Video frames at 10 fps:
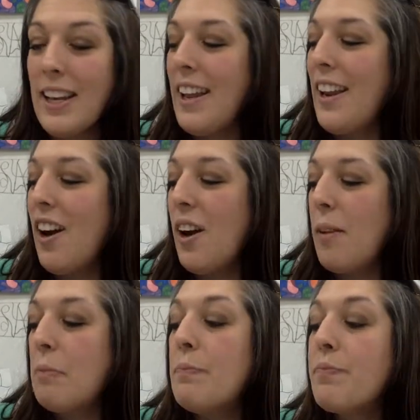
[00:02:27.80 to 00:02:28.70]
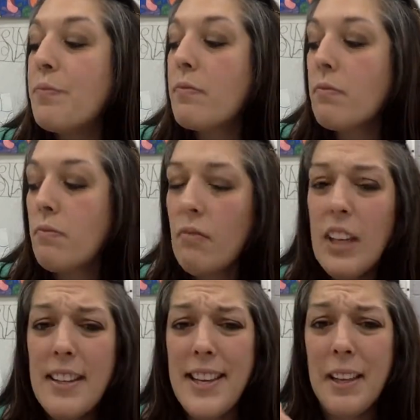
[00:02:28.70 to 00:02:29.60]
and
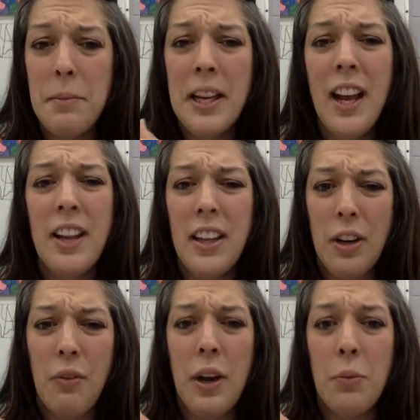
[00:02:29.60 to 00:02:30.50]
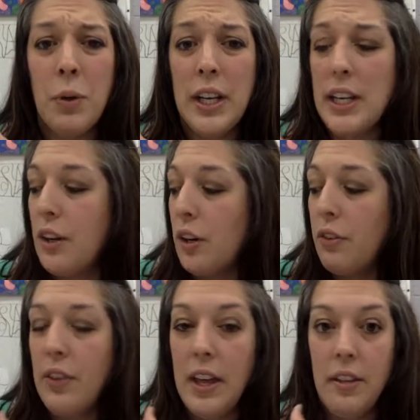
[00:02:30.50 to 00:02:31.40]
telling me kind of like around what year
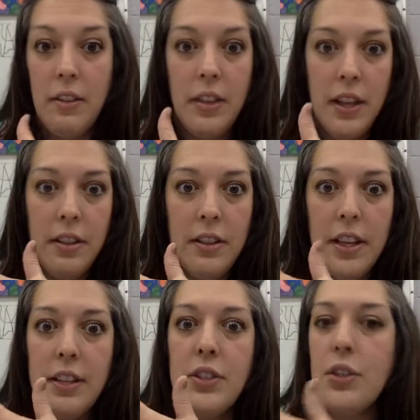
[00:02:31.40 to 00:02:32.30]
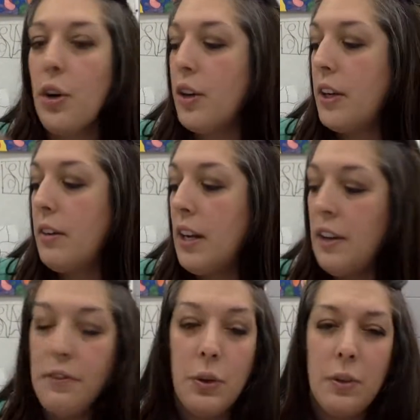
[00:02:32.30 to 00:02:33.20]
that it started,
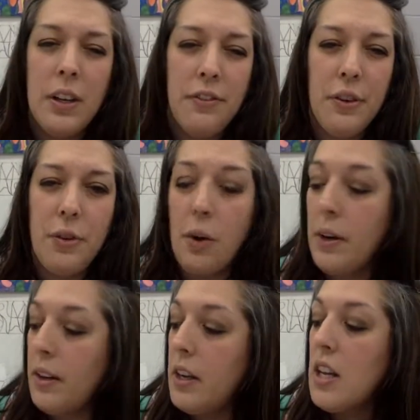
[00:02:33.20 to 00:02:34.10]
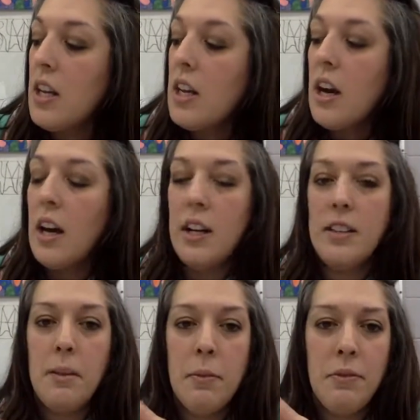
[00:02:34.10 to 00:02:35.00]
if you know it.
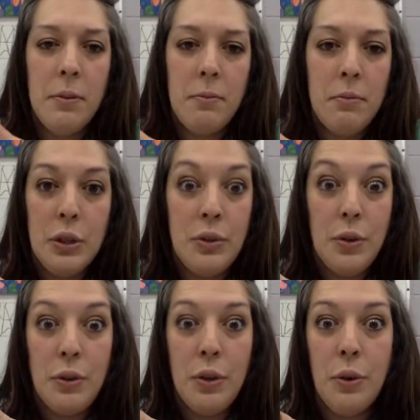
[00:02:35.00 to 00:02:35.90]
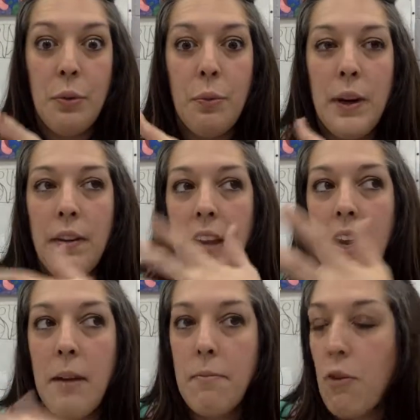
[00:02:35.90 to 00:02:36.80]
Some of them you don't know where they
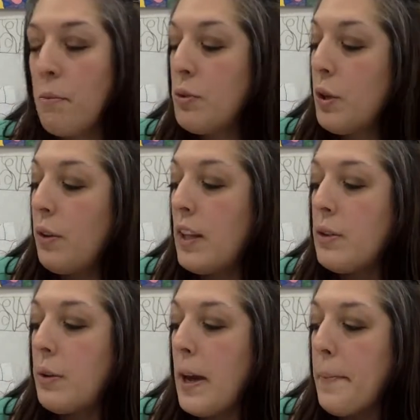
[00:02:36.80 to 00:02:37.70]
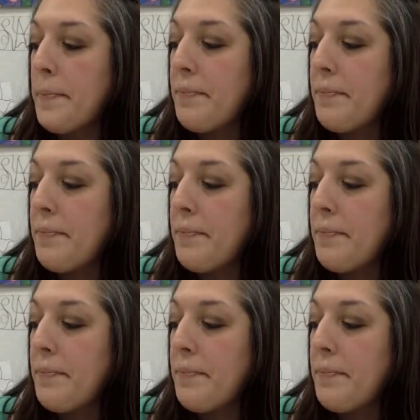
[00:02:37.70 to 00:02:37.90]
came from, so that's okay.